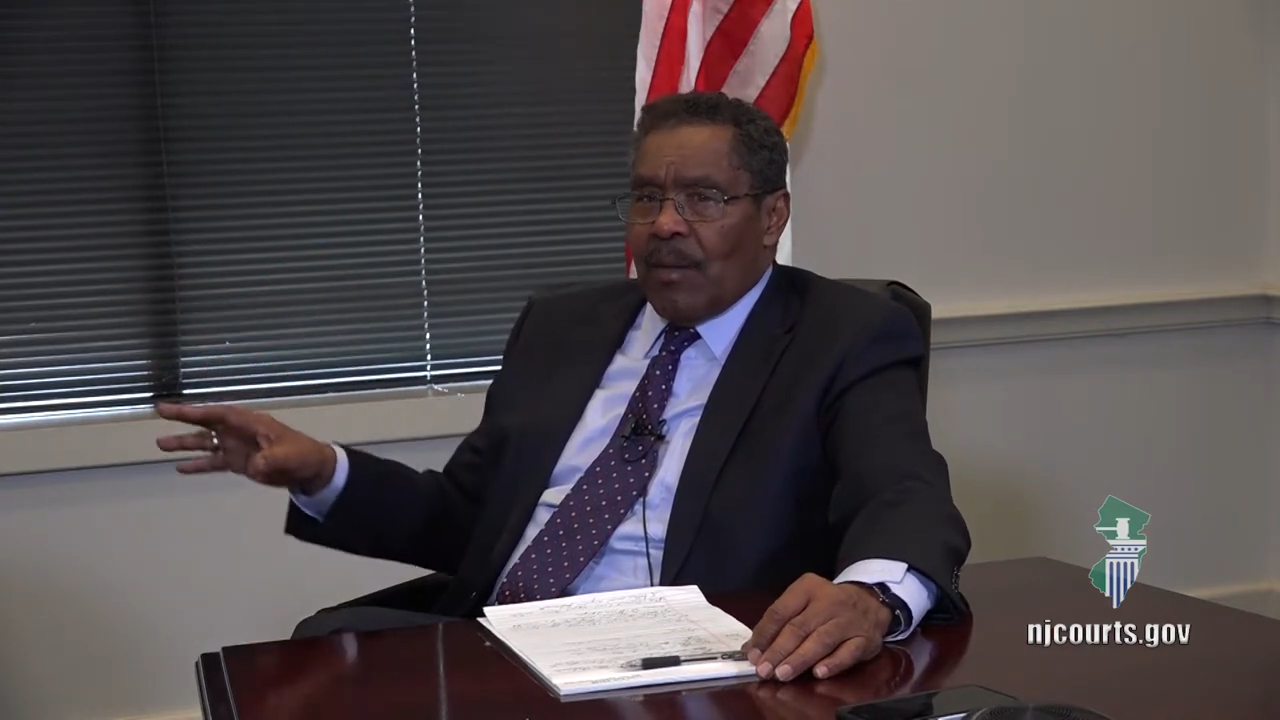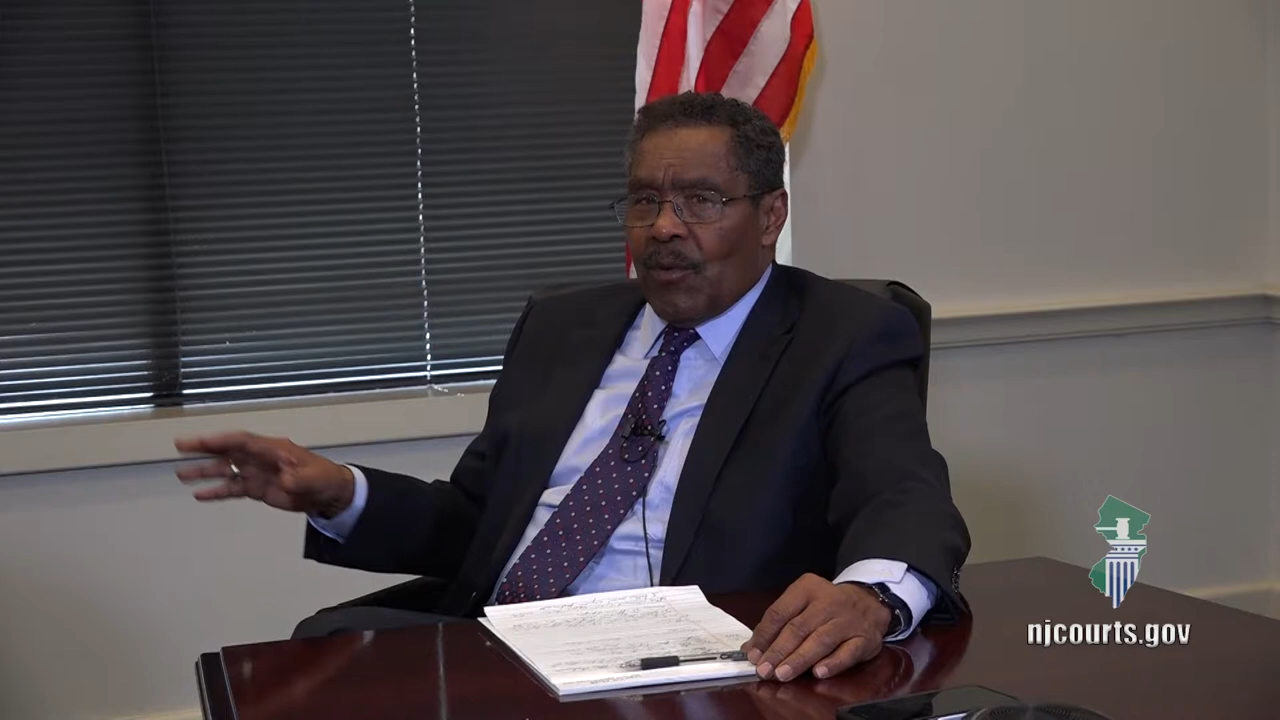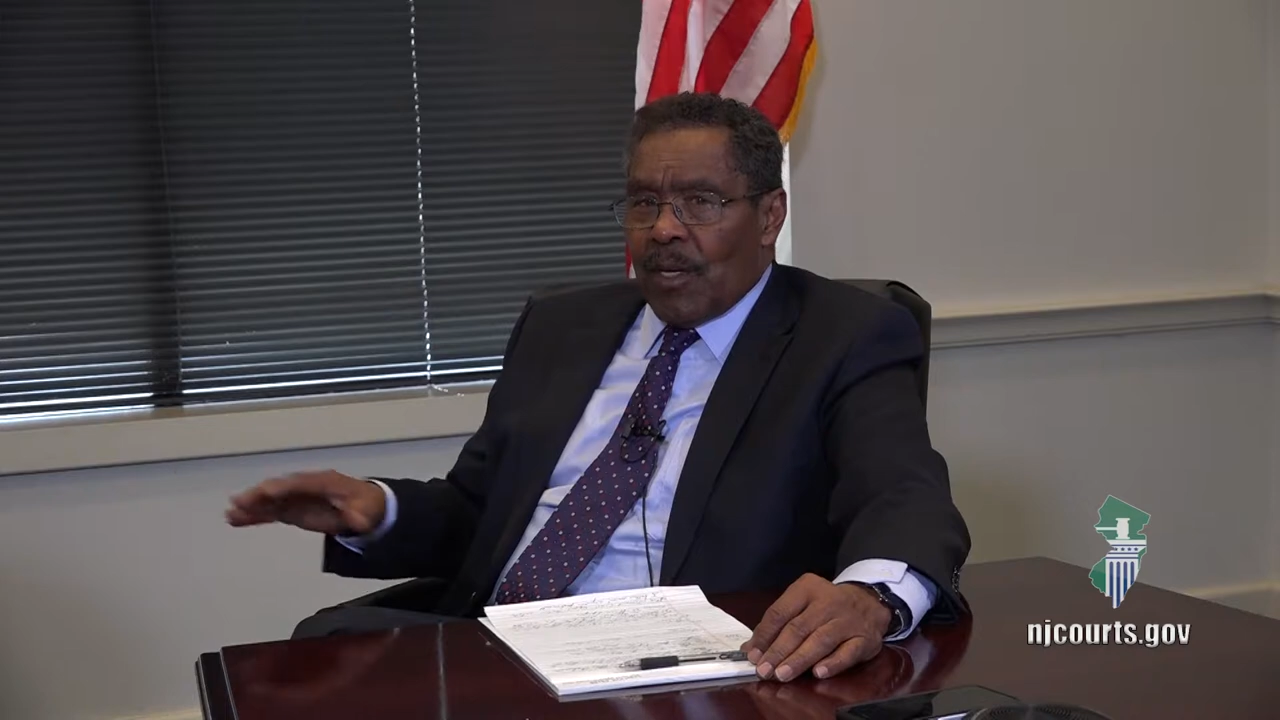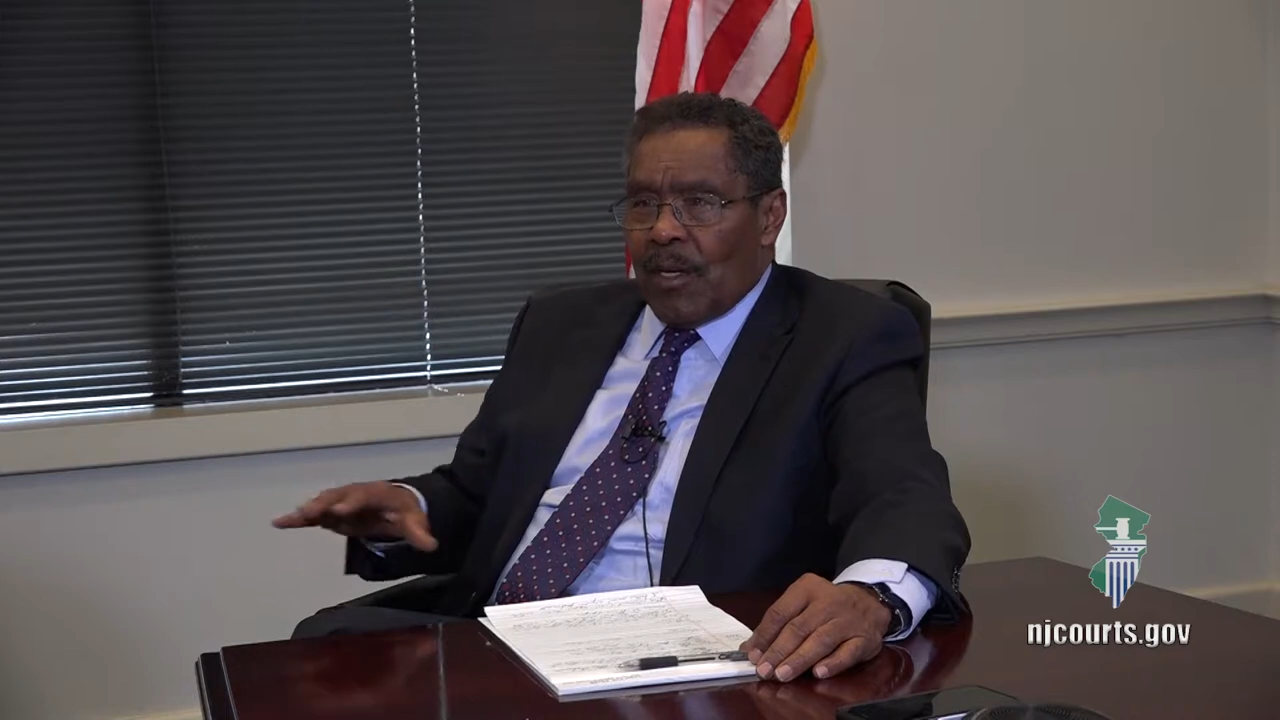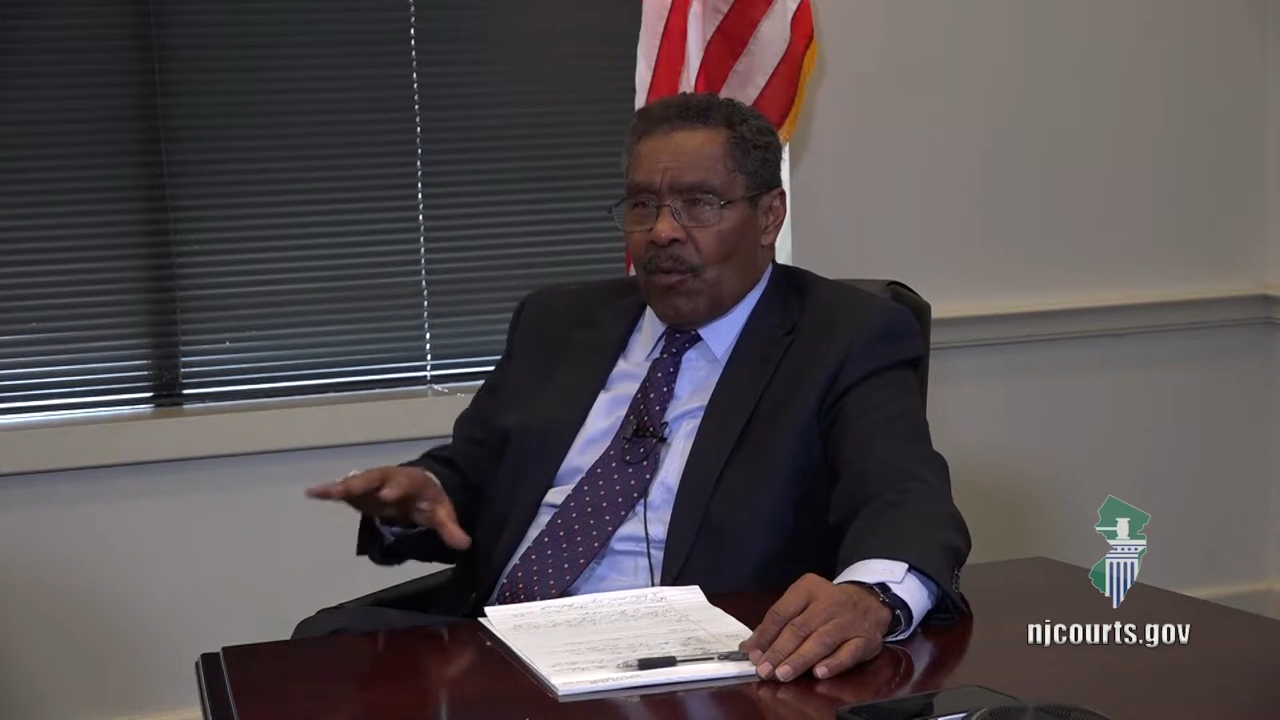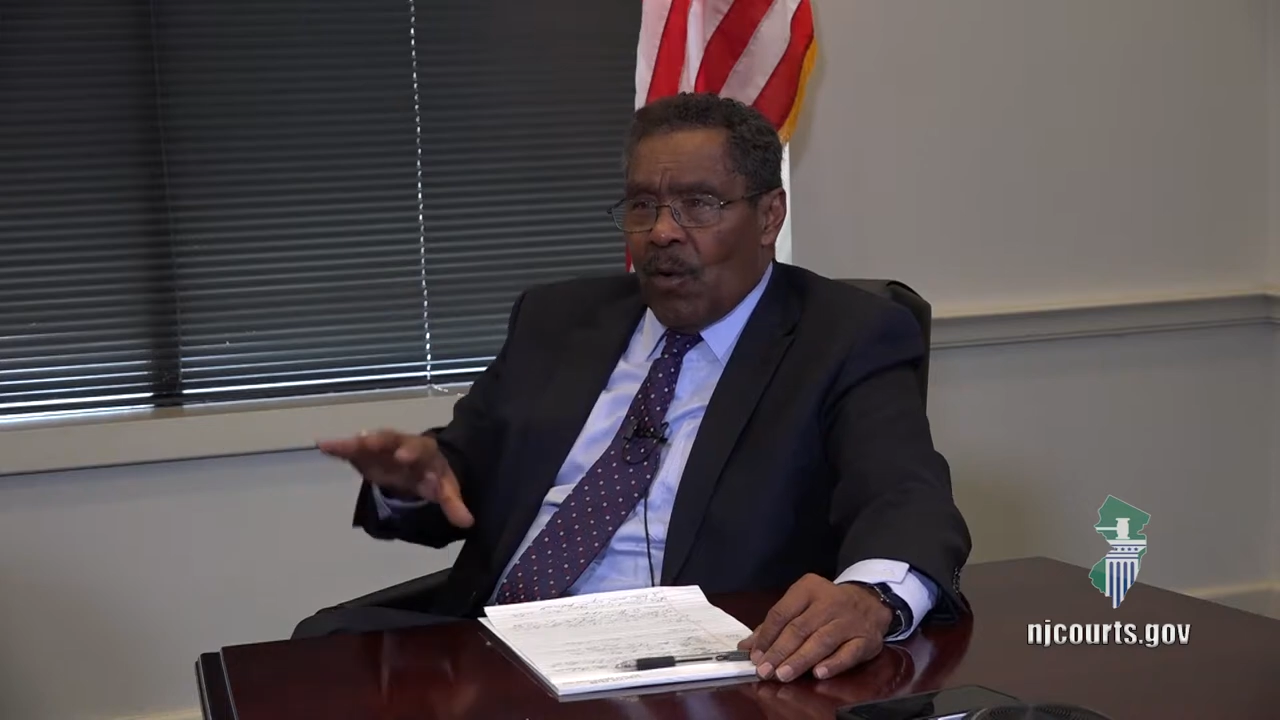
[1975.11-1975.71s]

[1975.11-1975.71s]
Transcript: I wanted a